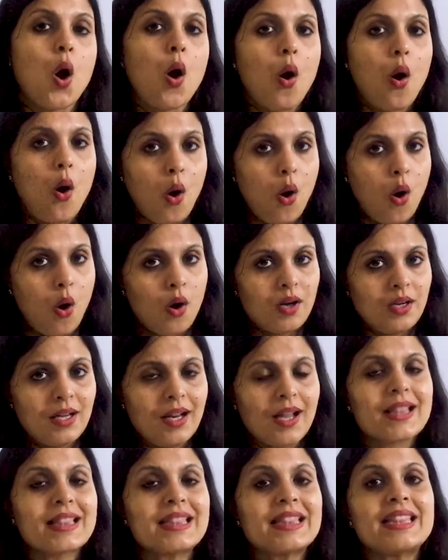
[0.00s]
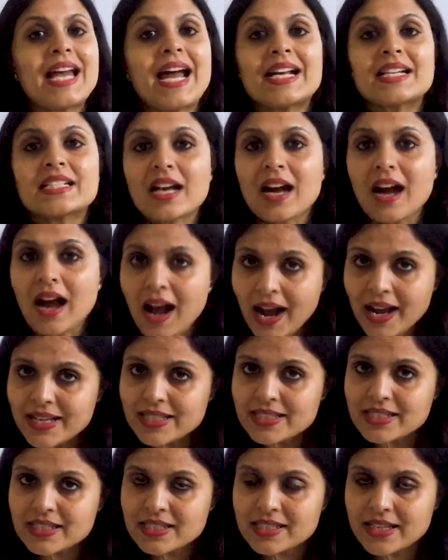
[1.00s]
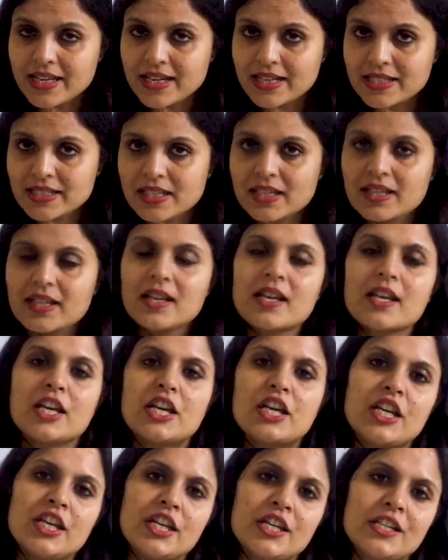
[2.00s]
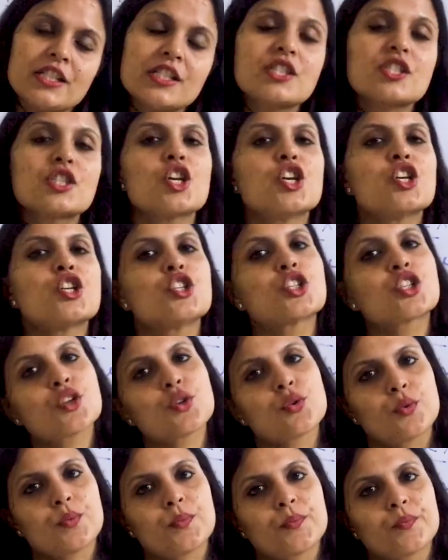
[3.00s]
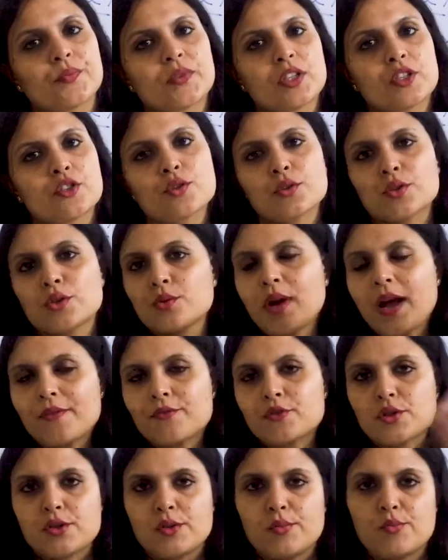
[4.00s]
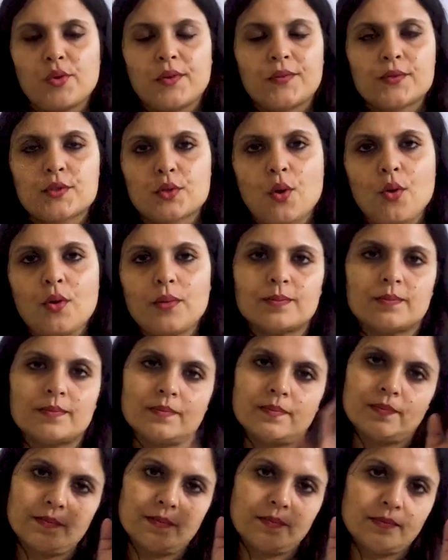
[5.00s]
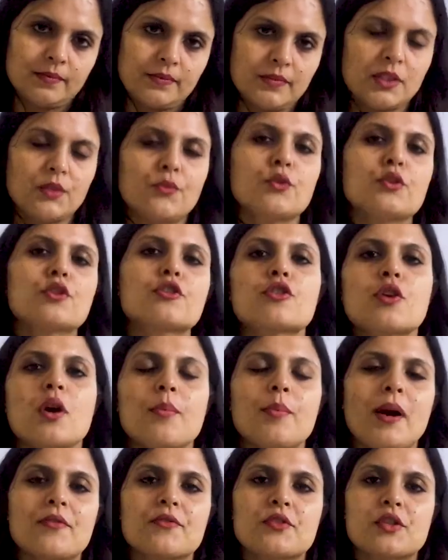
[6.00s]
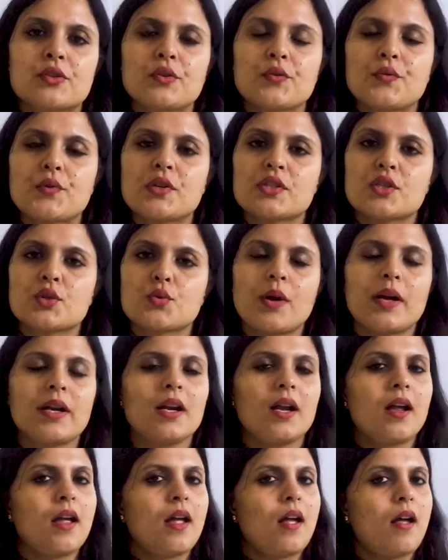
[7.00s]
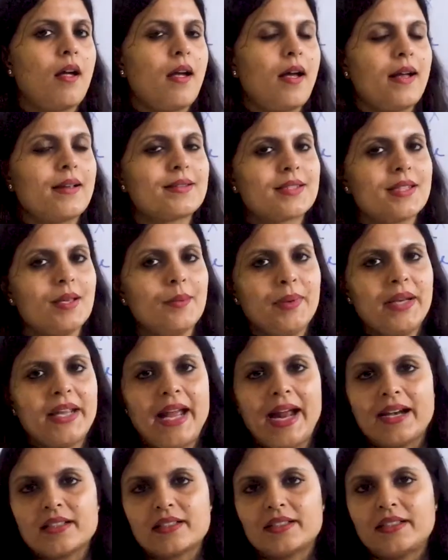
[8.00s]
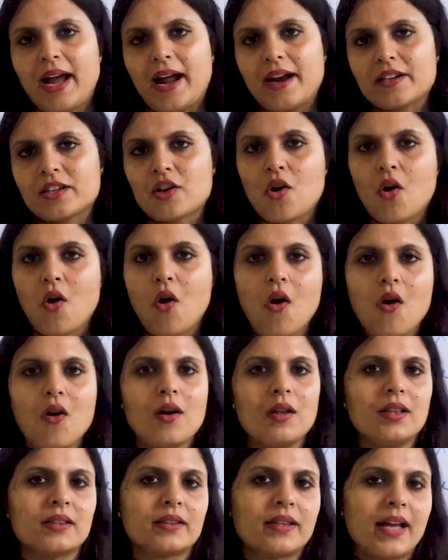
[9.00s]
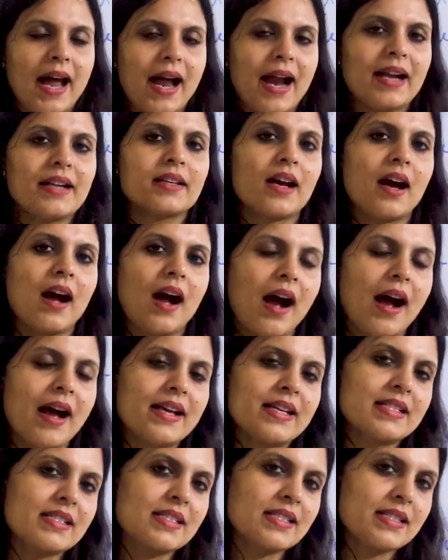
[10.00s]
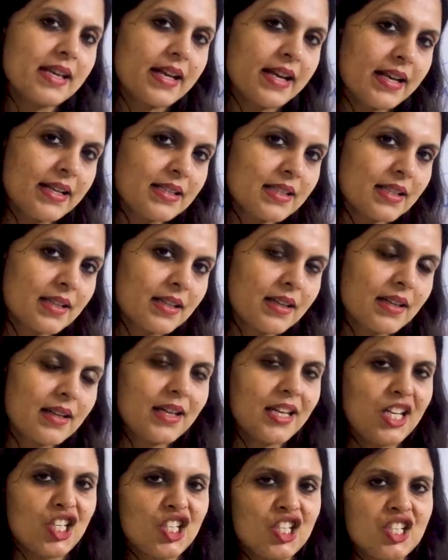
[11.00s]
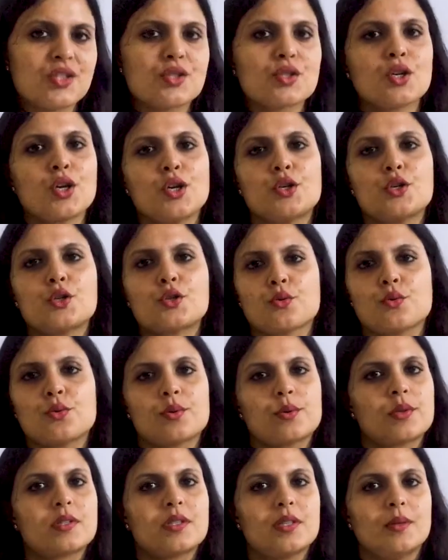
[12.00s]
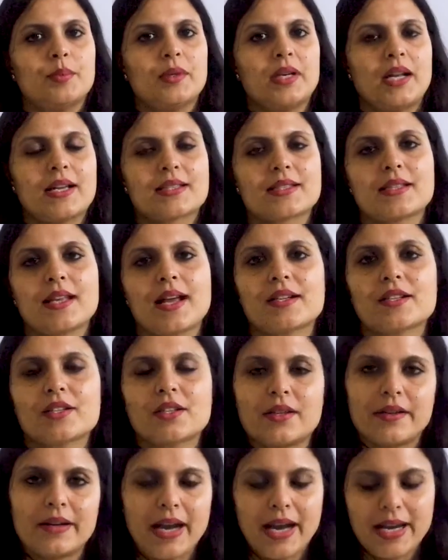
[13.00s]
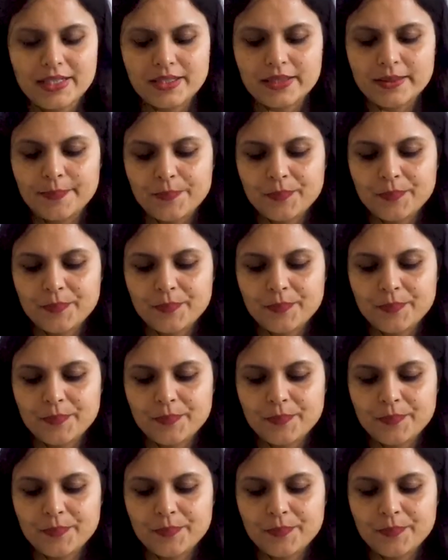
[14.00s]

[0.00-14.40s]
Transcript: All that I said is true. So you have to remove so, the full stop after the first one, and simply add that. All that I said is true. Simple as that, right?